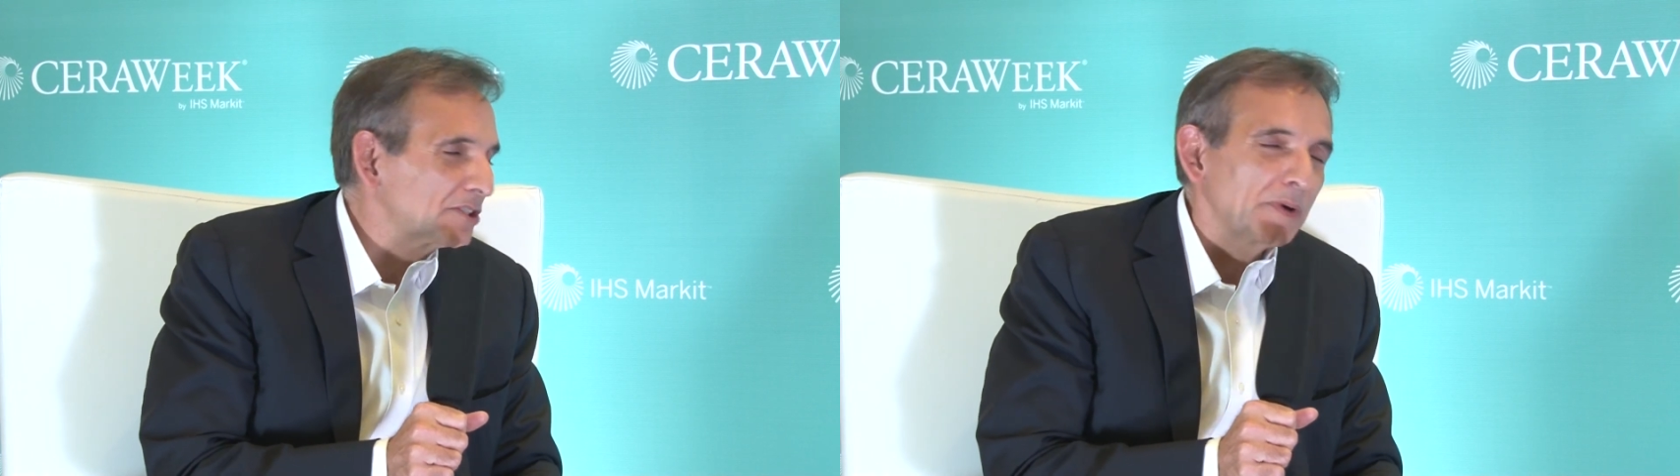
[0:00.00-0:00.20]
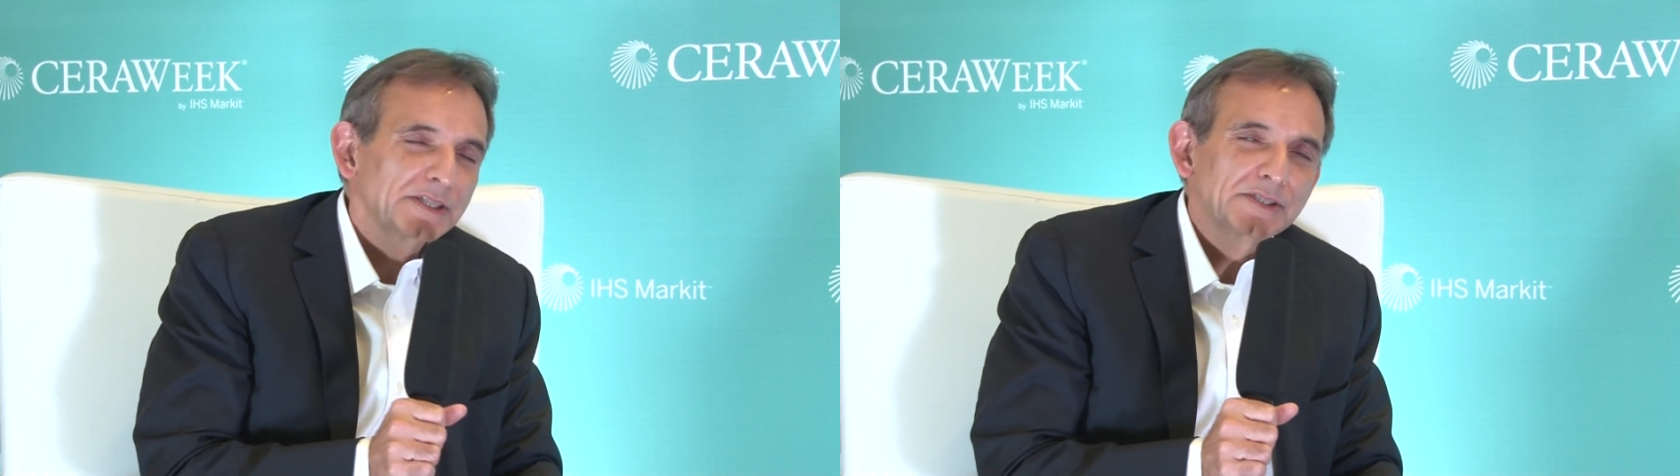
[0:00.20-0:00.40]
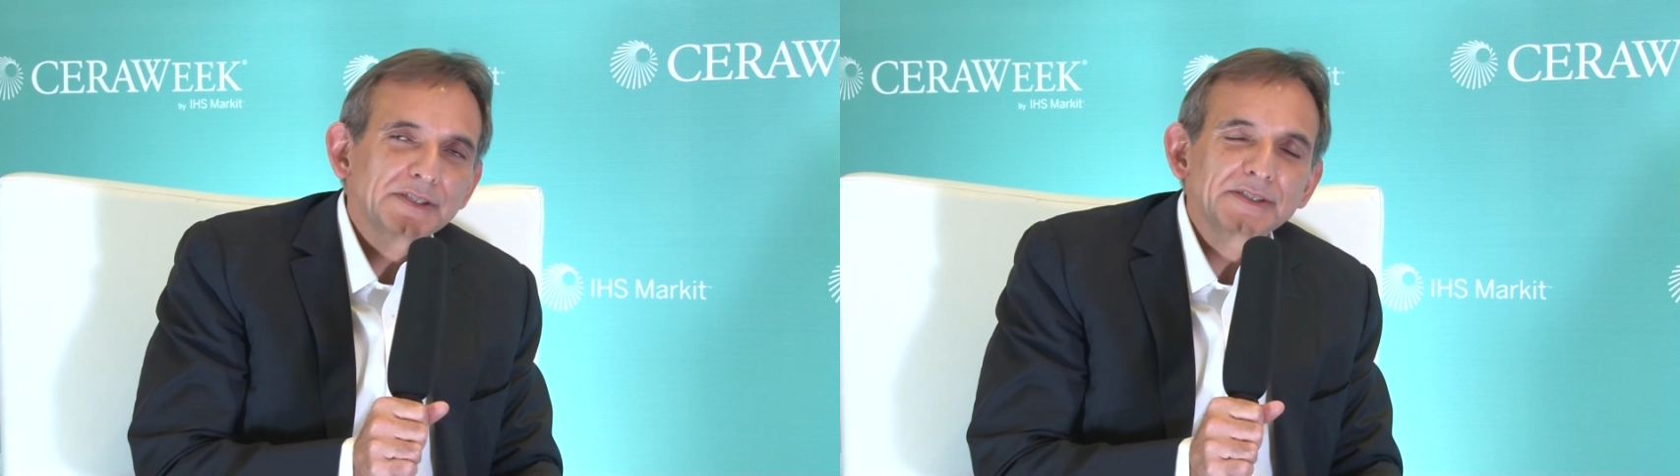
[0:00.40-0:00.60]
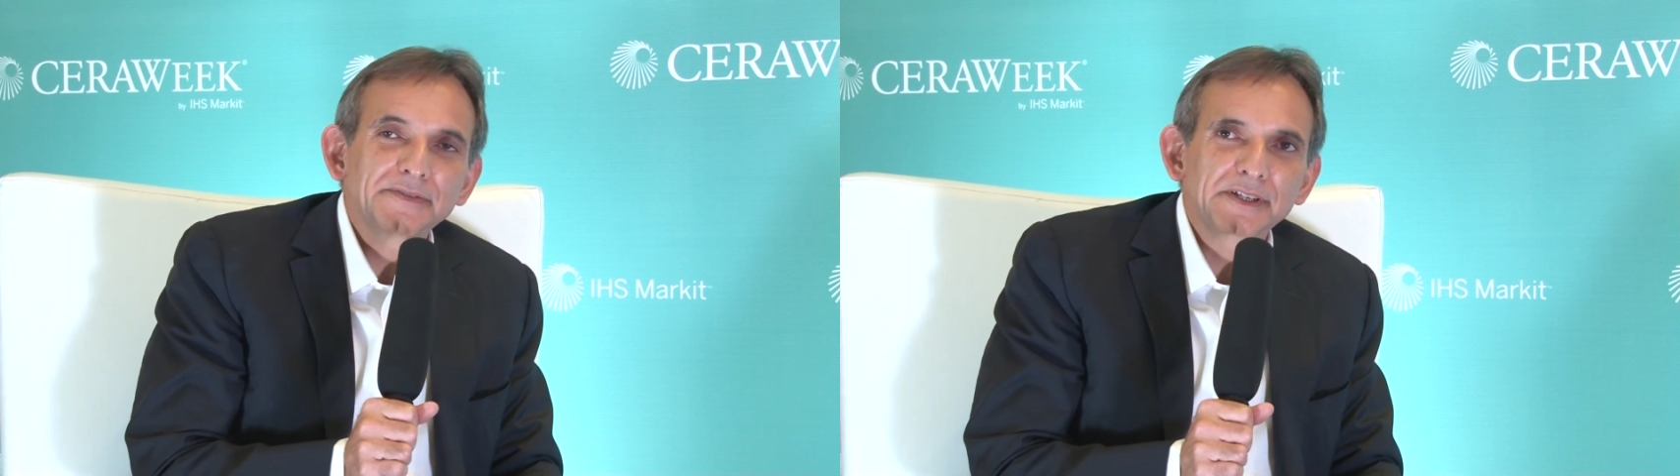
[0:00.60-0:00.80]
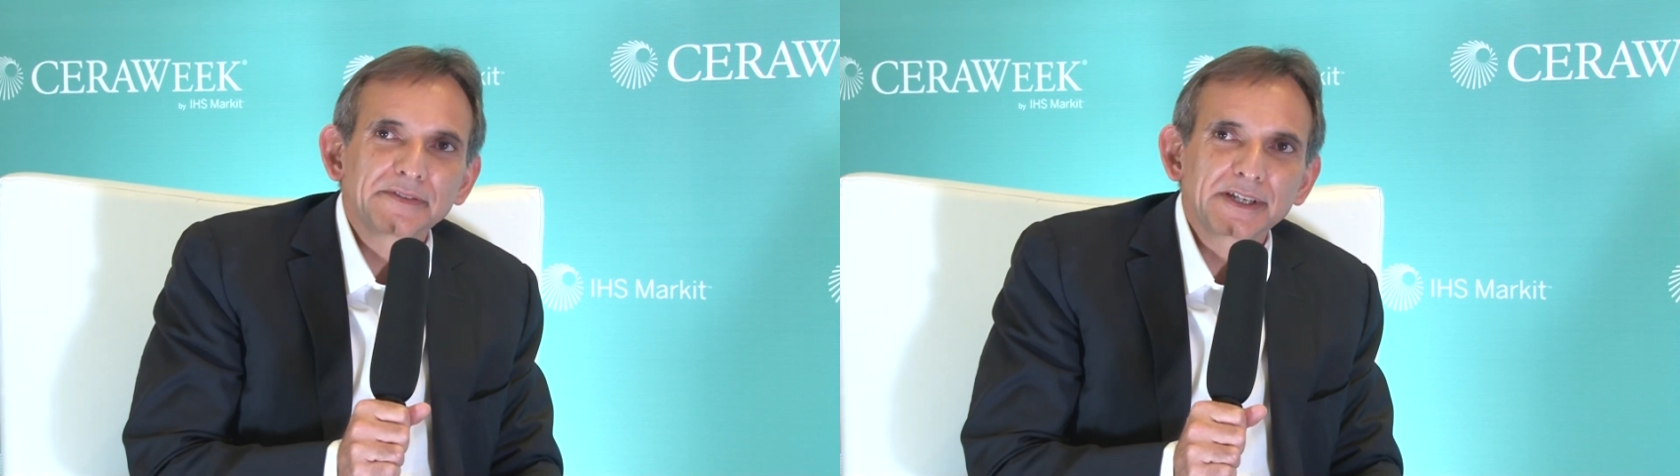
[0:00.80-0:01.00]
questions
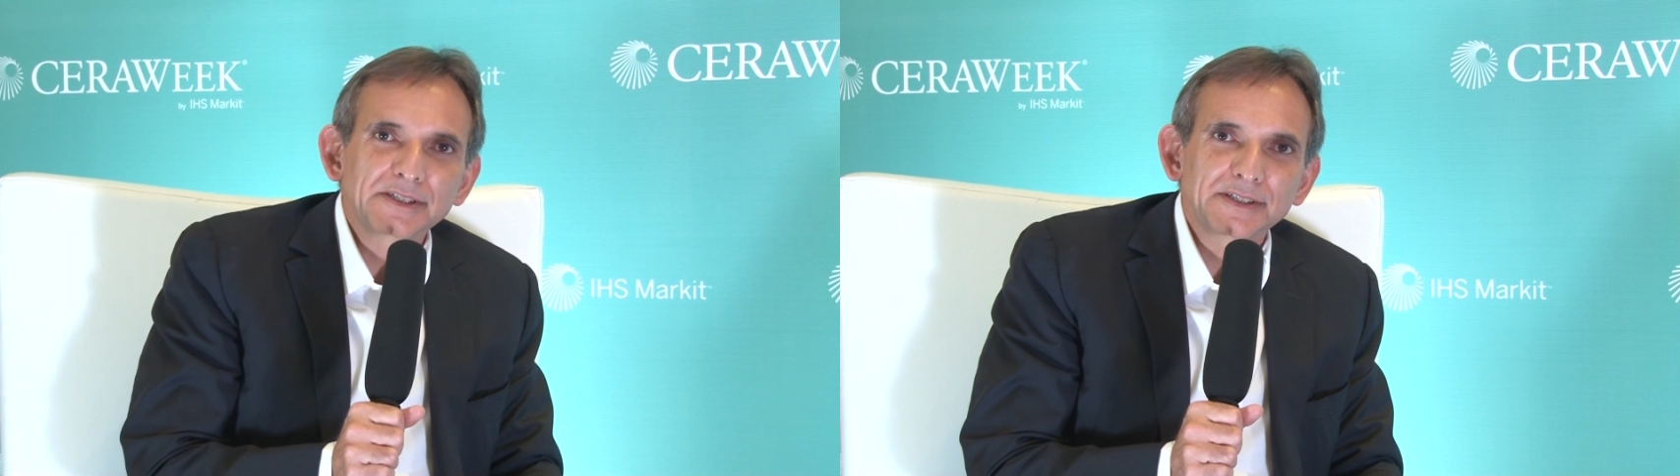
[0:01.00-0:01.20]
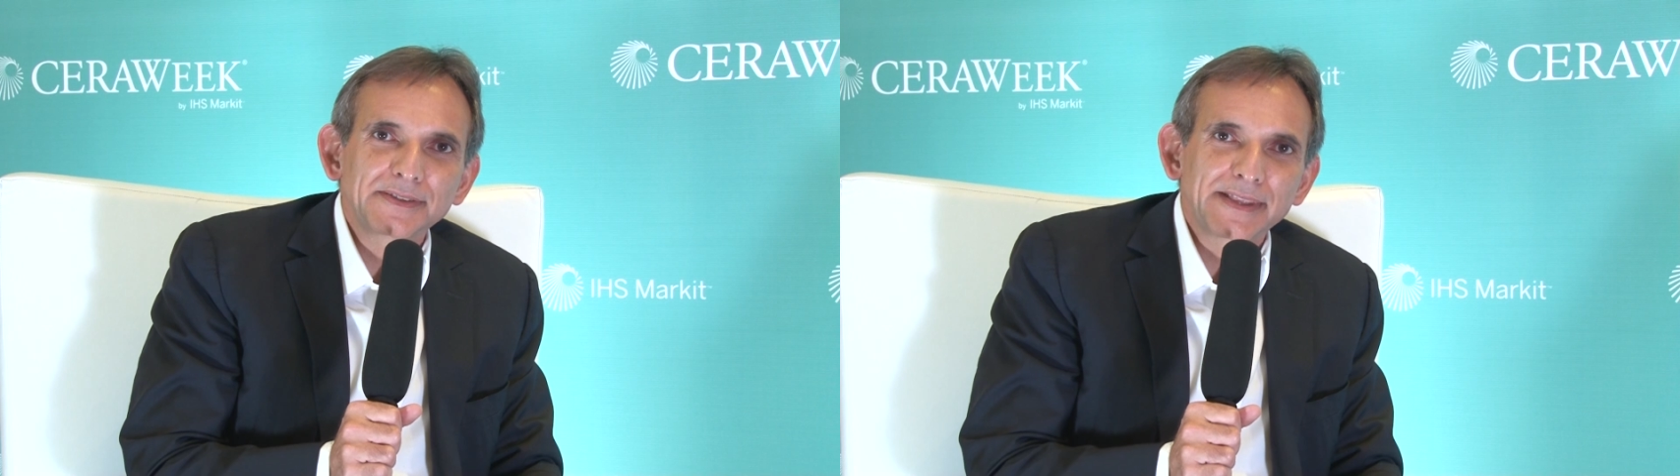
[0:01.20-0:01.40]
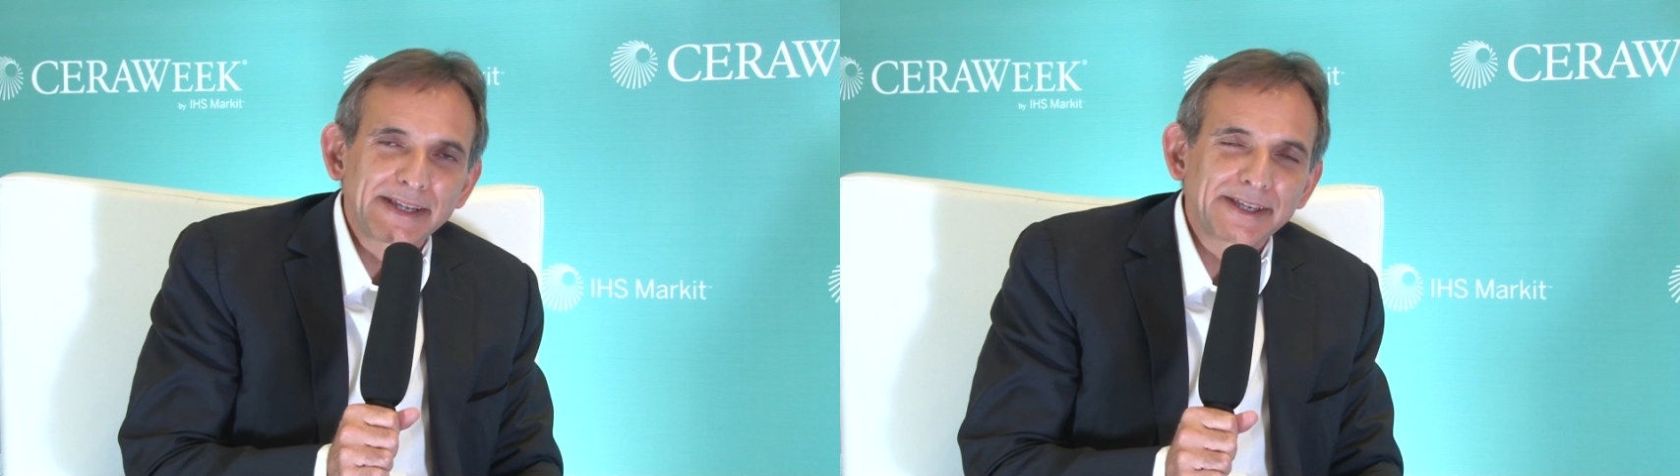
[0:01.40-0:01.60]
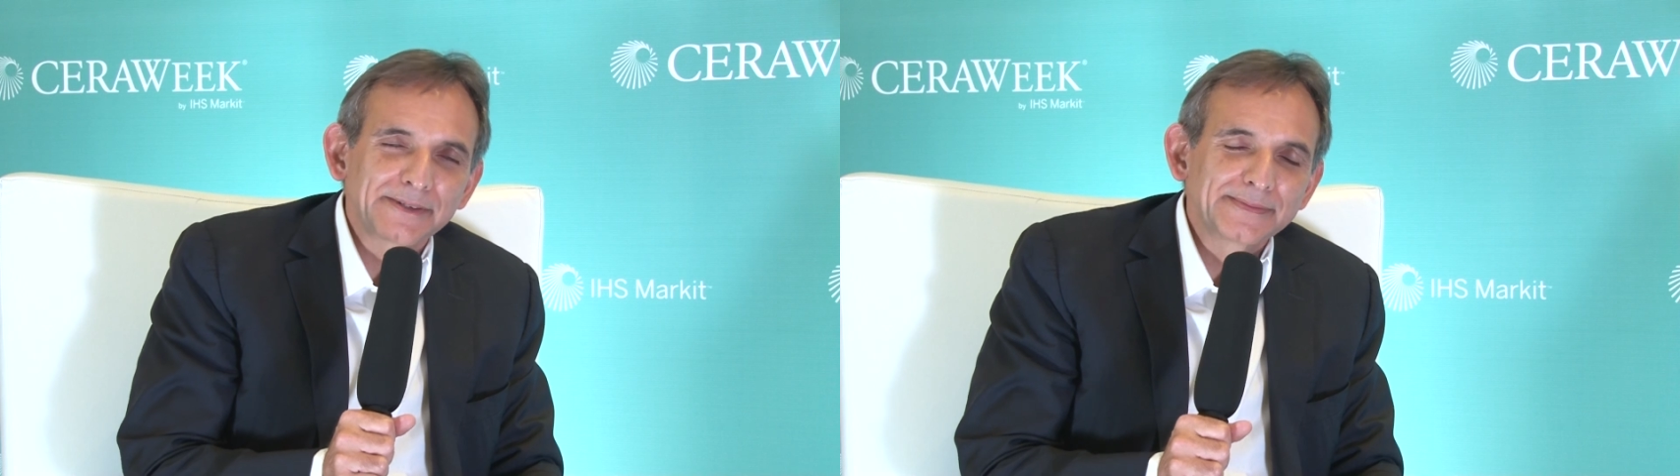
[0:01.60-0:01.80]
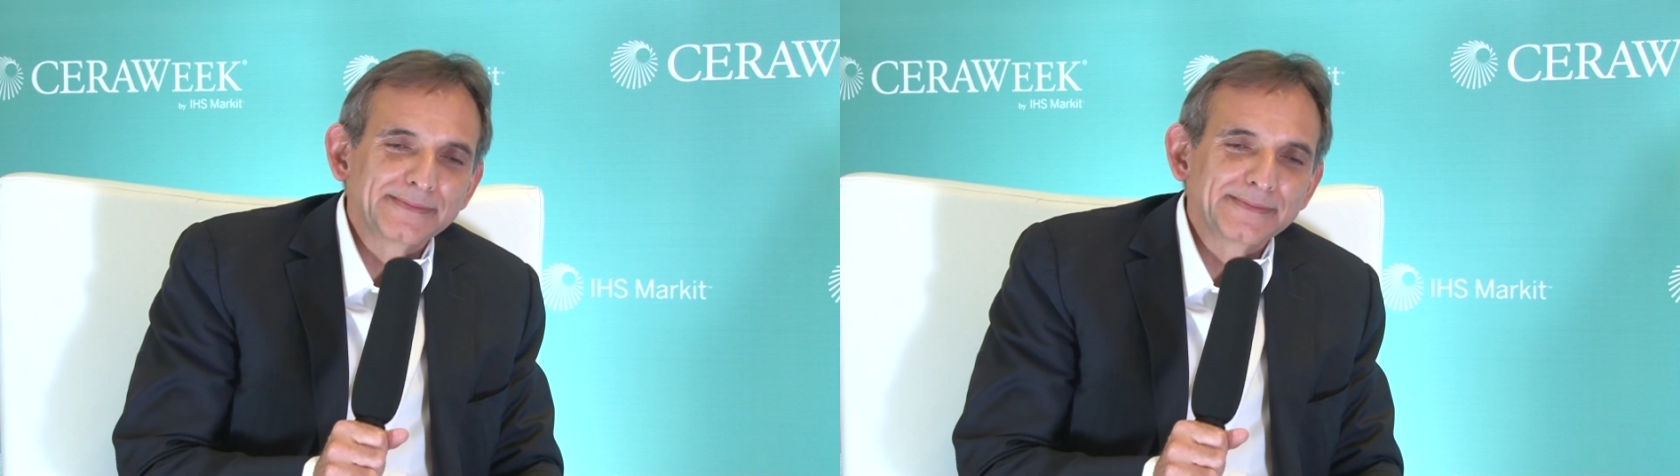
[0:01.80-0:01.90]
of innovation. Thank you.